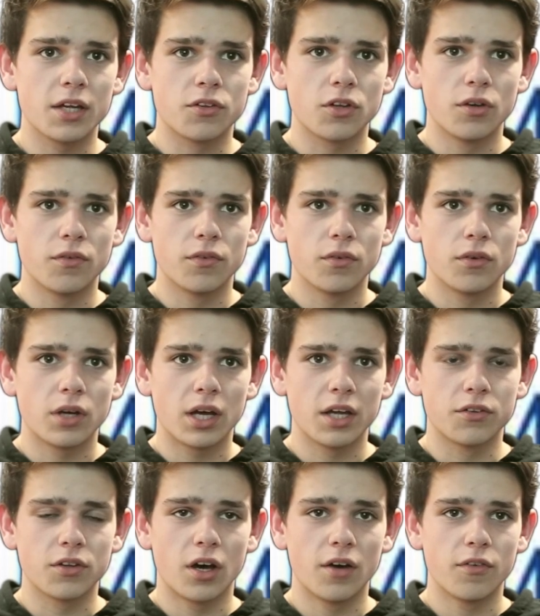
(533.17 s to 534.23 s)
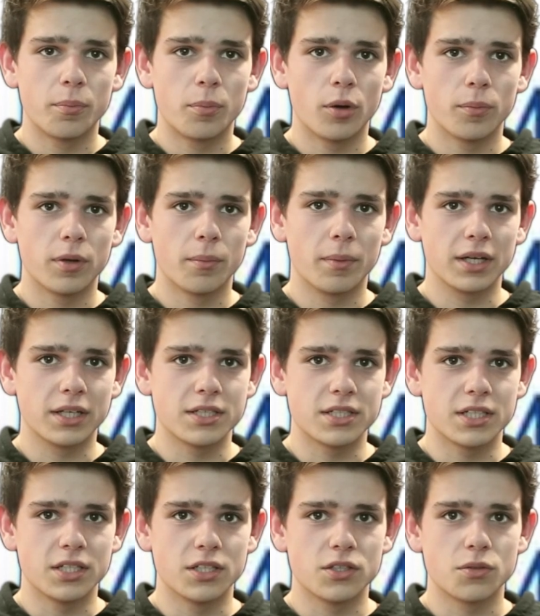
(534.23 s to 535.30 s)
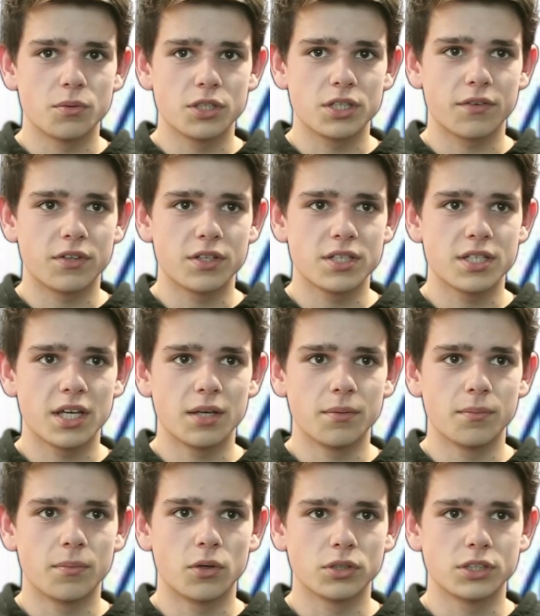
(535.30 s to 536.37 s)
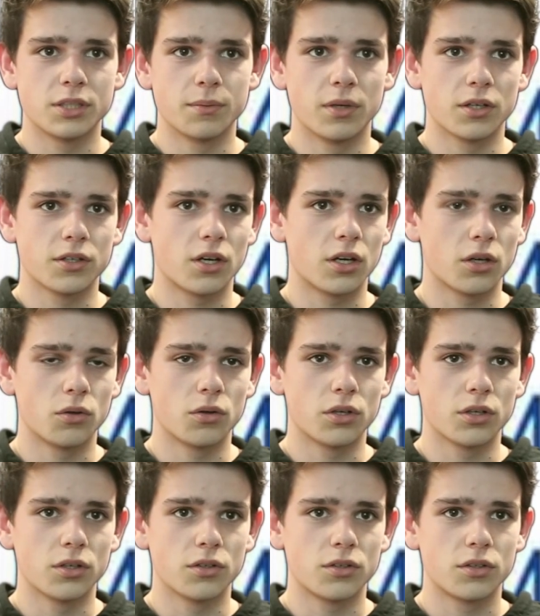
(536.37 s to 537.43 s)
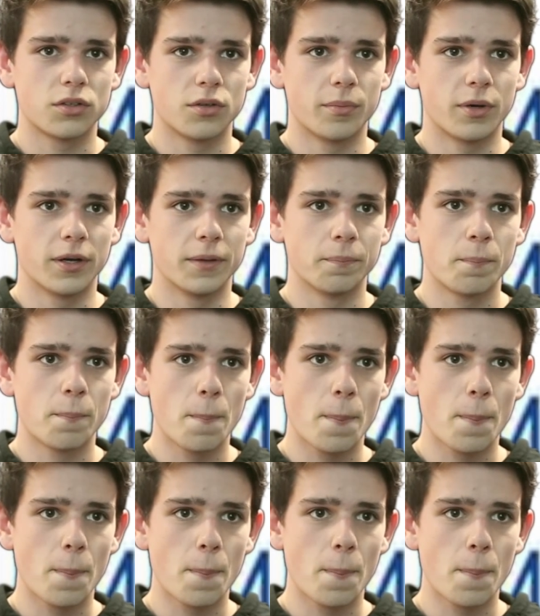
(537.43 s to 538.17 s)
has other popular magazines which have the same or similar target audience to mine.